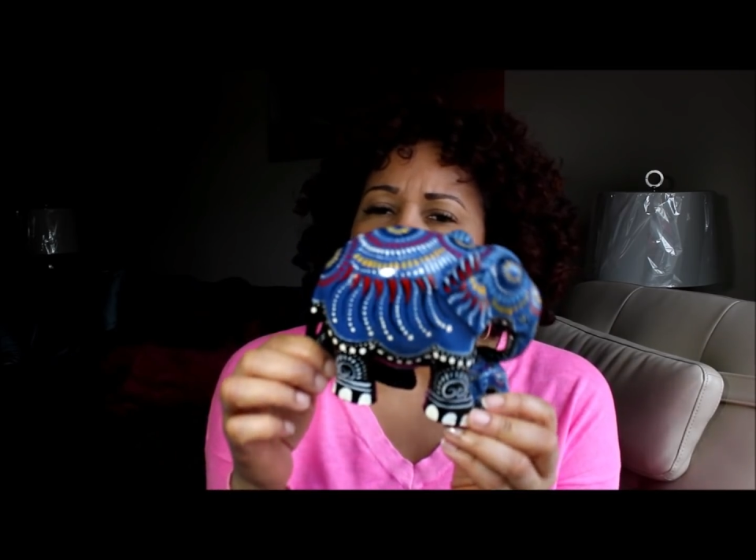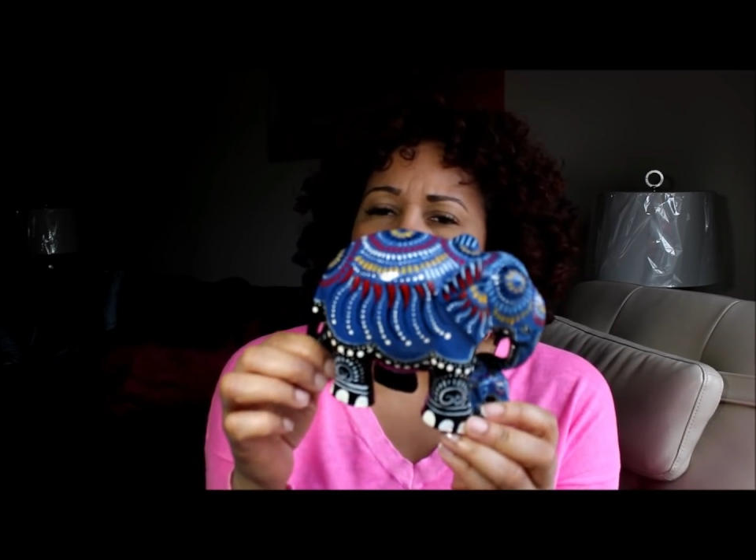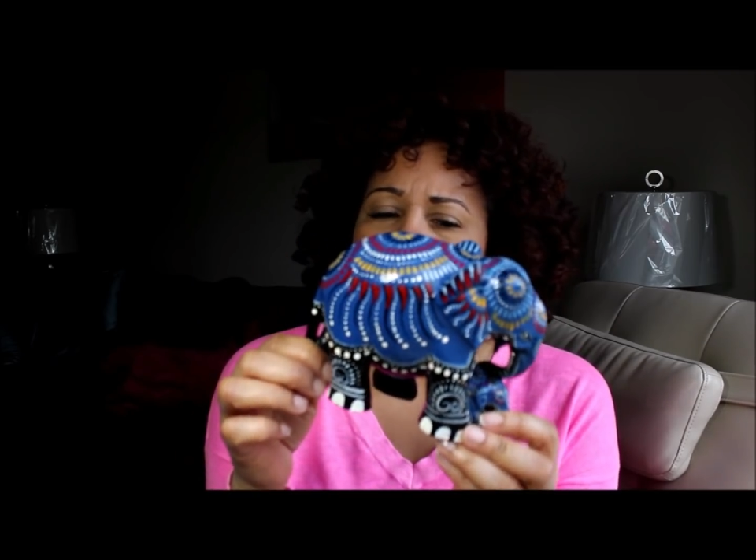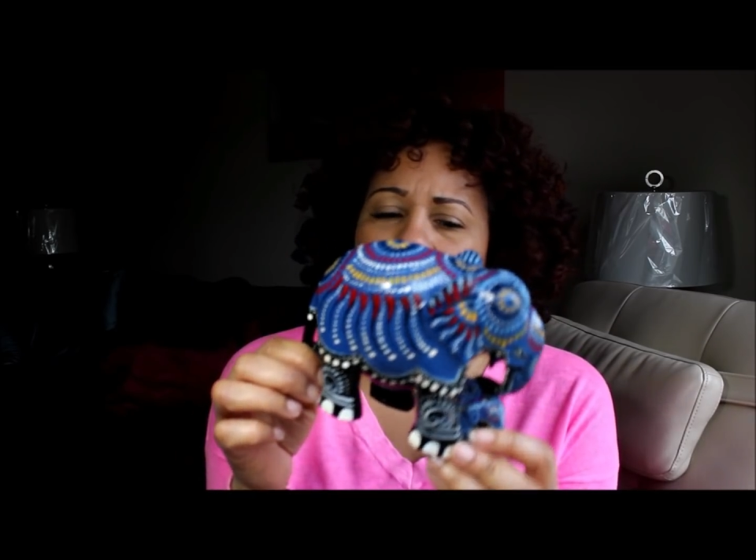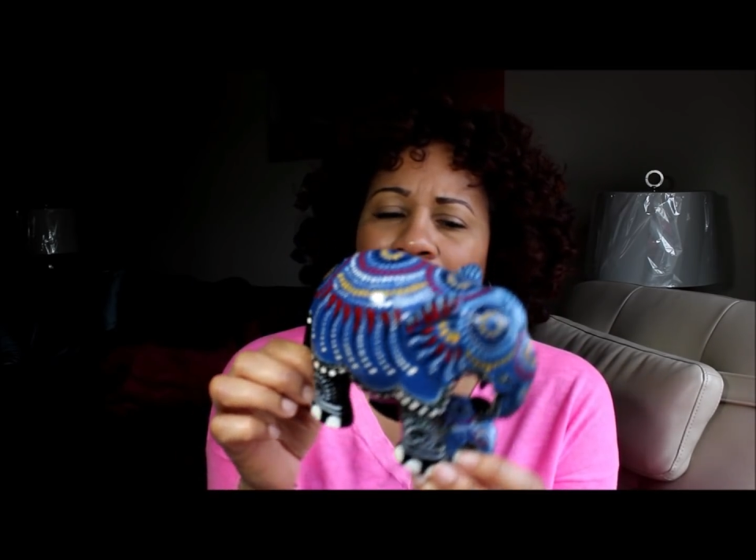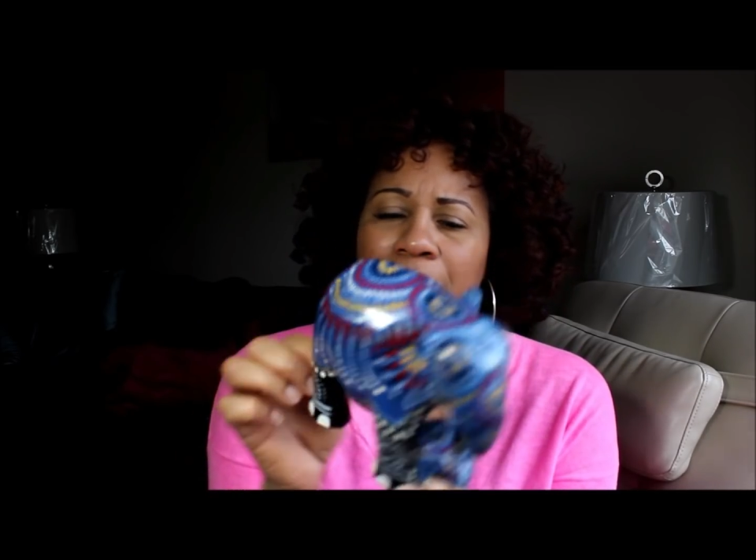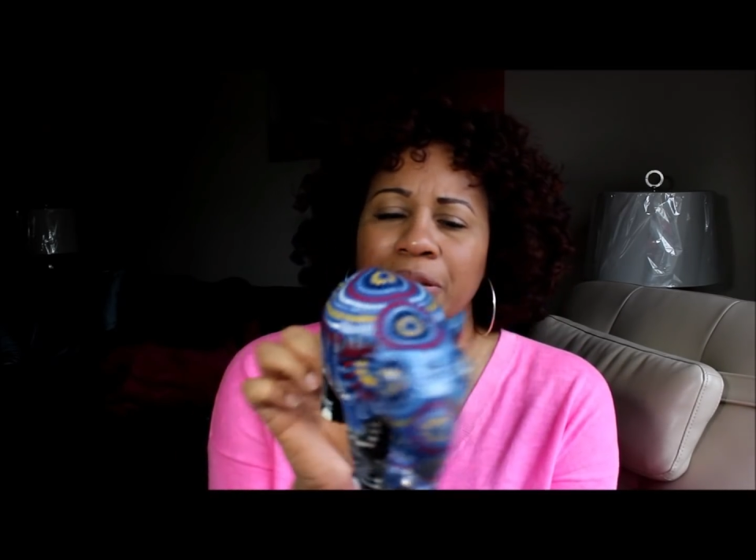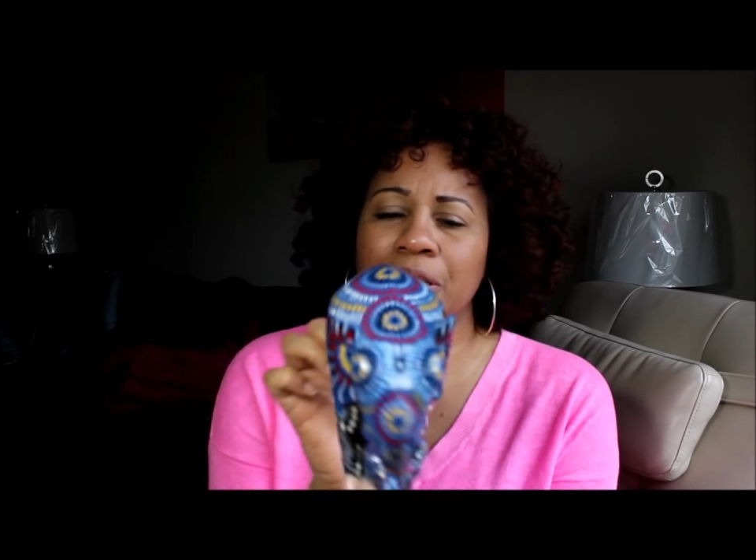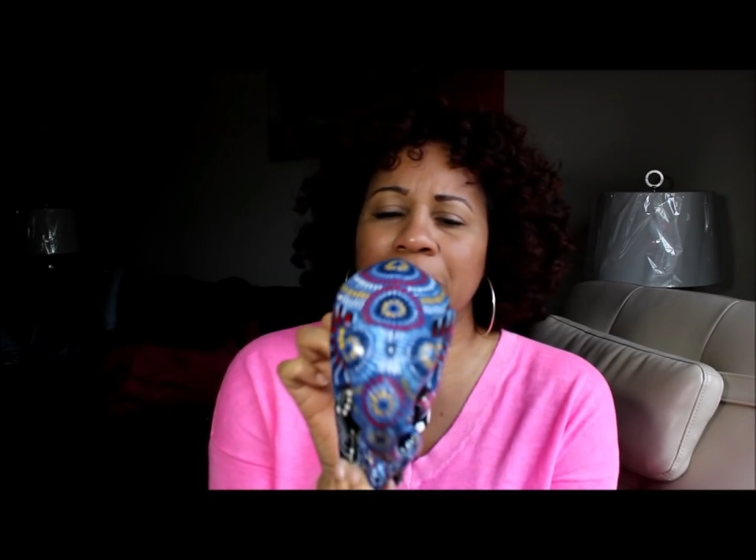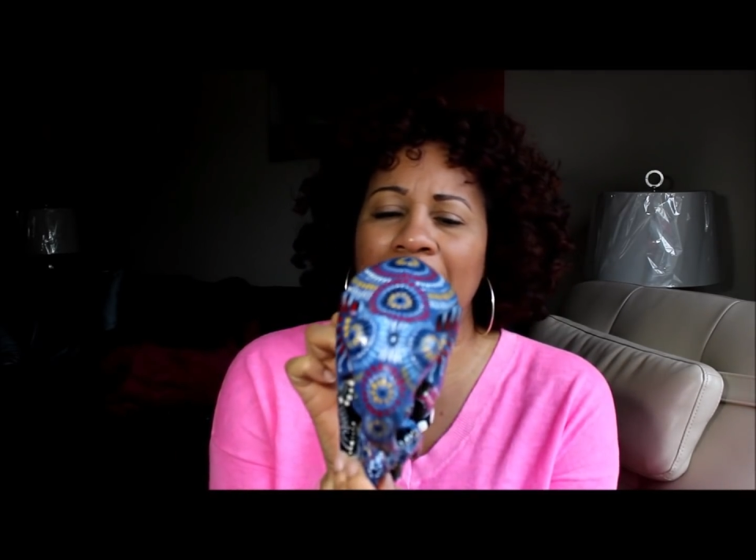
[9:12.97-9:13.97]
color, and I
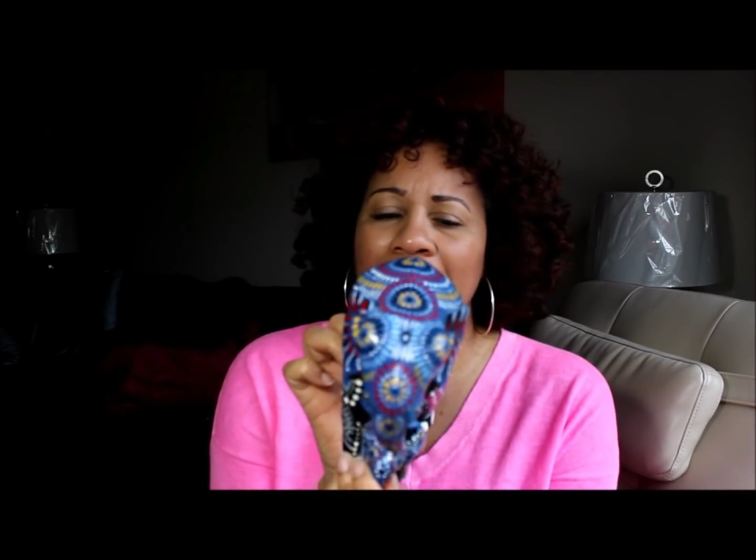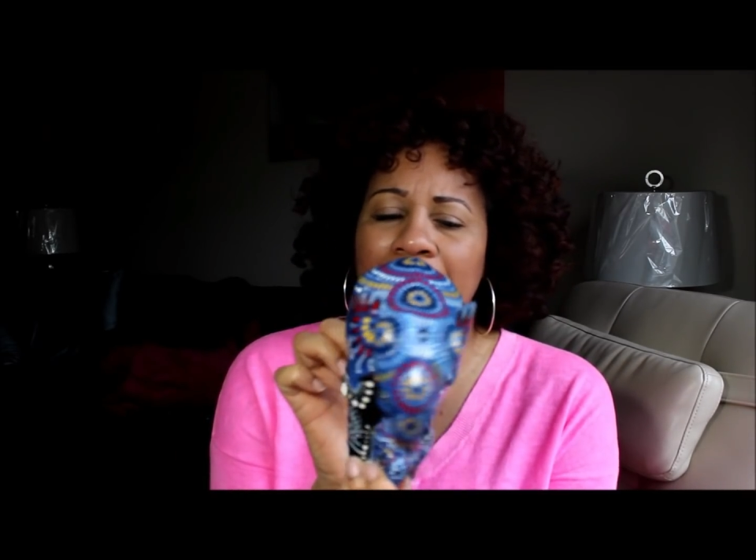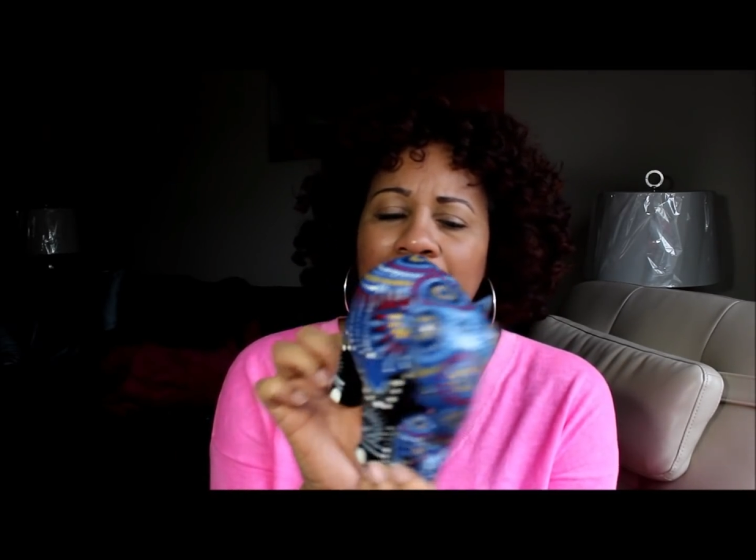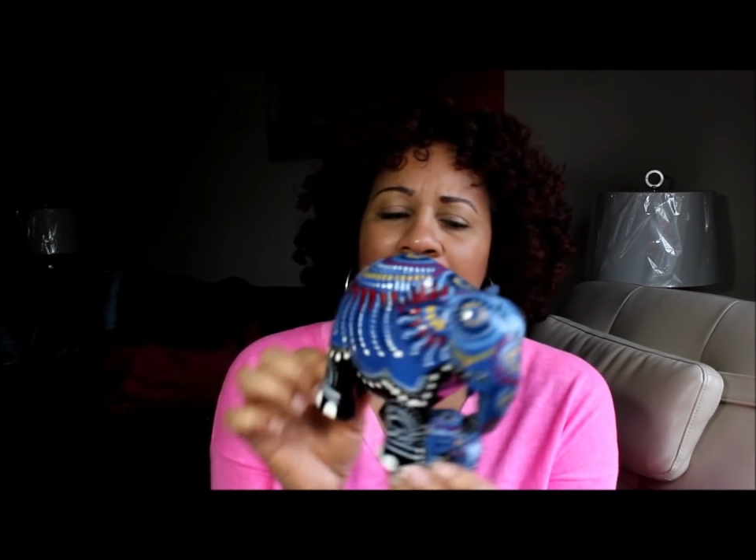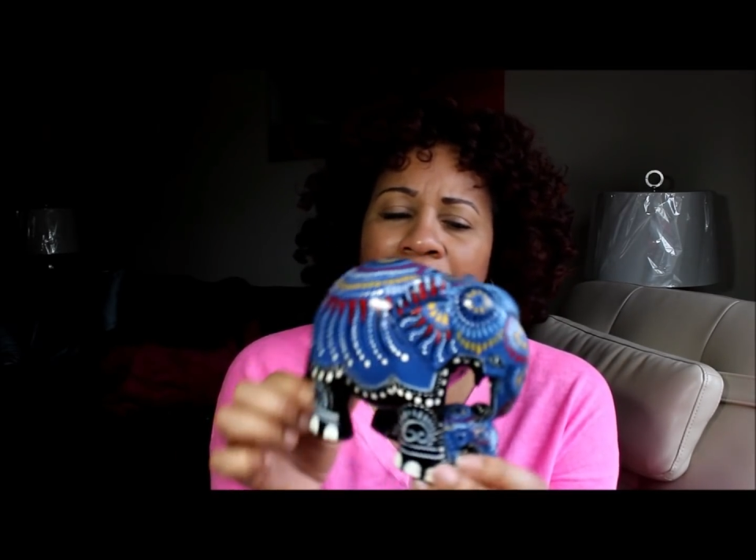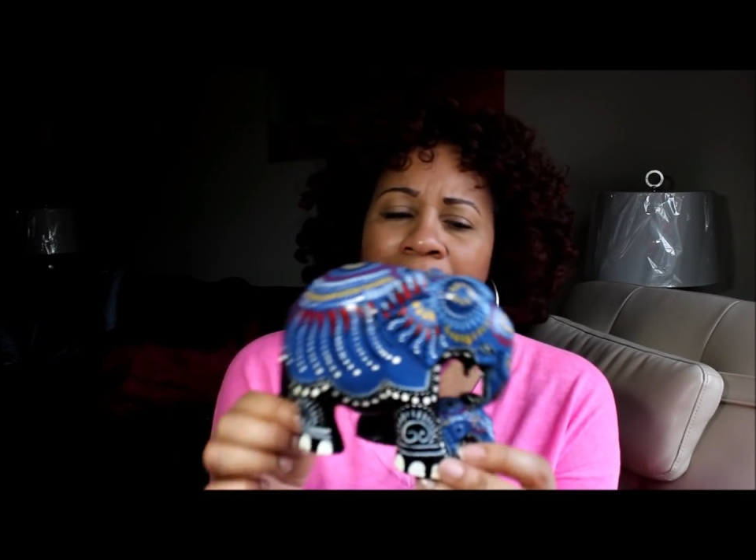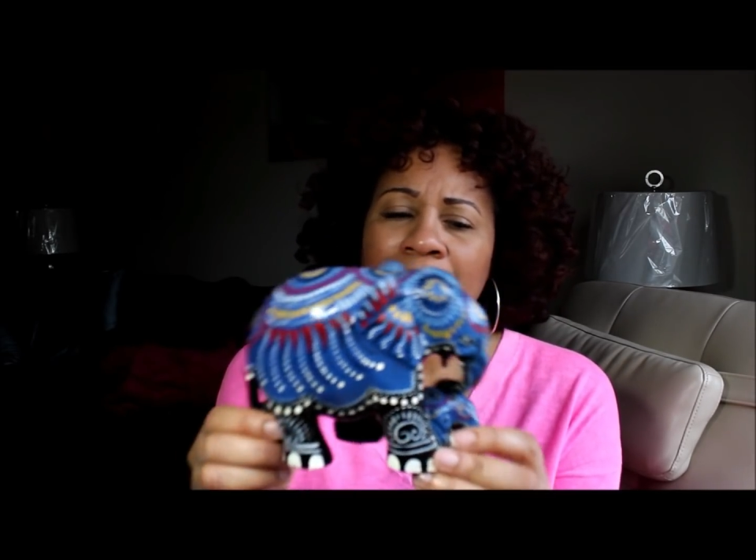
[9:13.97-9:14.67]
just like